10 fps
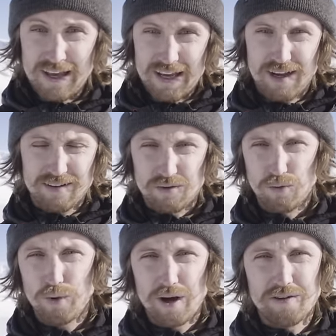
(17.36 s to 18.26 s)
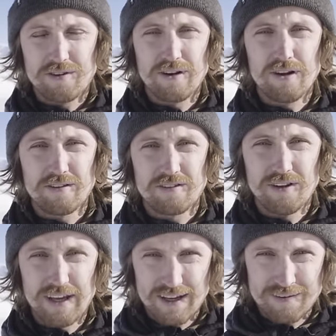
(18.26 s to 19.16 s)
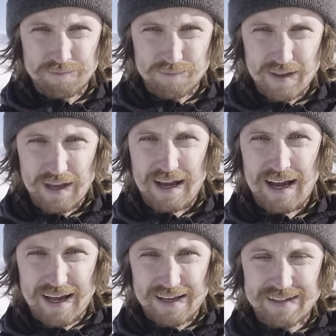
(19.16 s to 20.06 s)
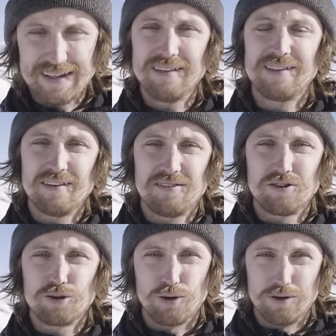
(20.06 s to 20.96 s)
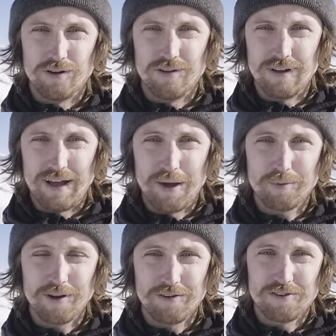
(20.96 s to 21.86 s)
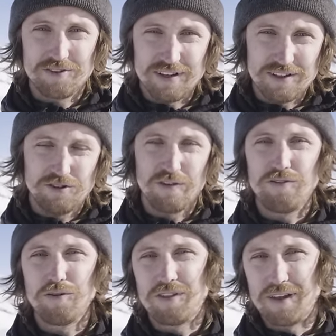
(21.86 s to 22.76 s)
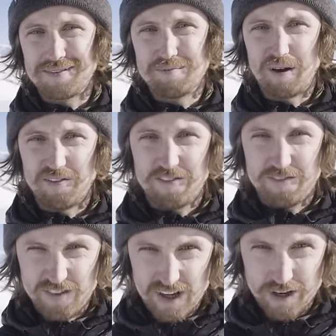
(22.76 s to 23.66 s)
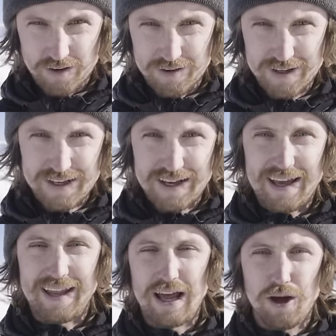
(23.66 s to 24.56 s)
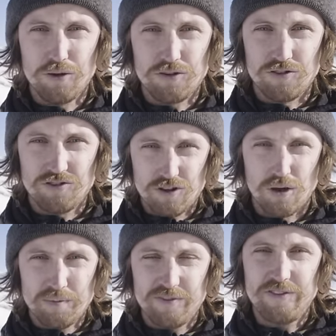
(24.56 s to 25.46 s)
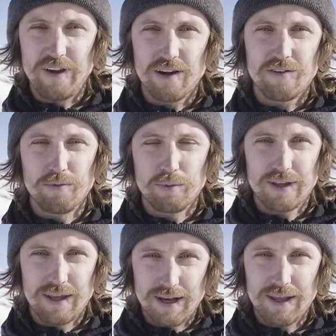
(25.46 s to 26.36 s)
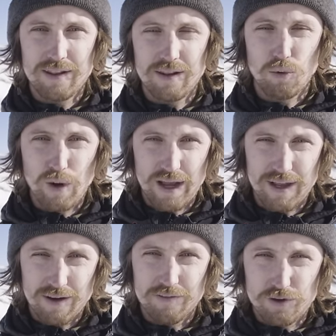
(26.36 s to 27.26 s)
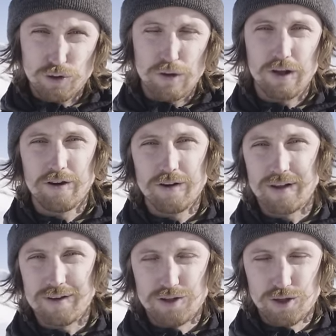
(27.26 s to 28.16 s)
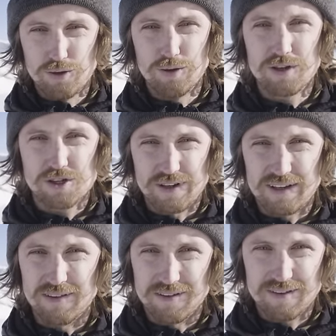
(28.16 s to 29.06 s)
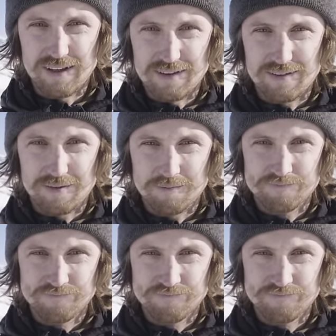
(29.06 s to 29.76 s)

Hey guys, we're out here in Largs today, and in this tutorial I'm going to teach you a few things about fear and how to stop fear from getting in the way of you learning new tricks on skis.